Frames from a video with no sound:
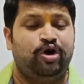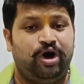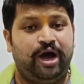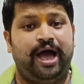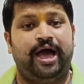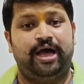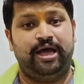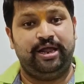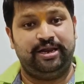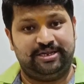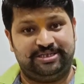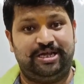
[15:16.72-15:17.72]
in
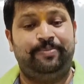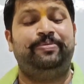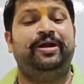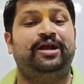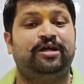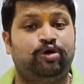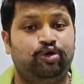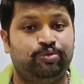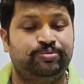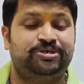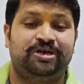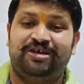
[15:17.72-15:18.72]
separate groups,
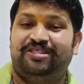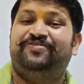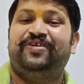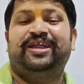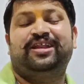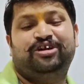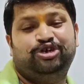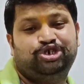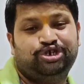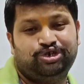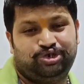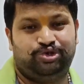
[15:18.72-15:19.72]
the final addition
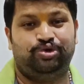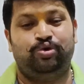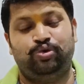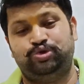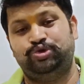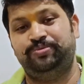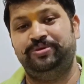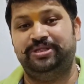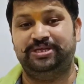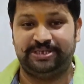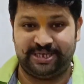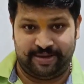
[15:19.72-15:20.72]
should also be the
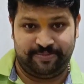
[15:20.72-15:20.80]
same.